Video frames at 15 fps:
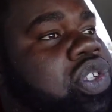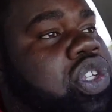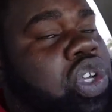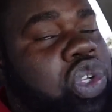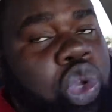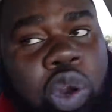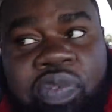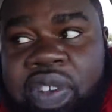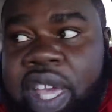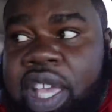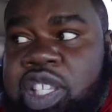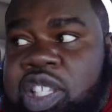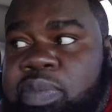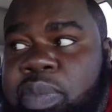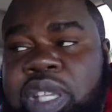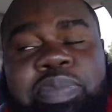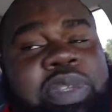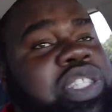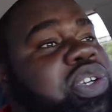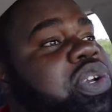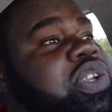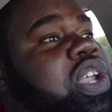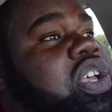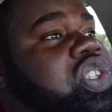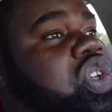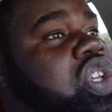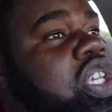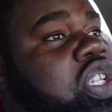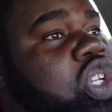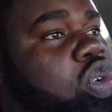So your notifications must be turned on so
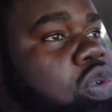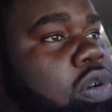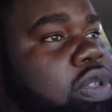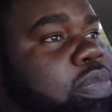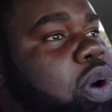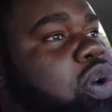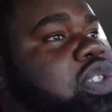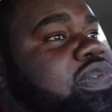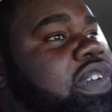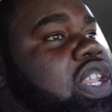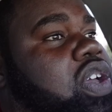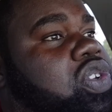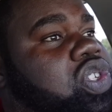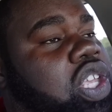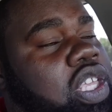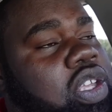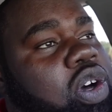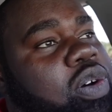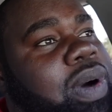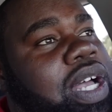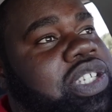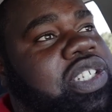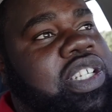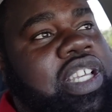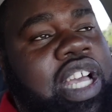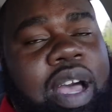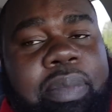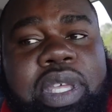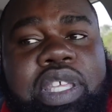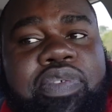you can know when we post videos so you can go watch and comment,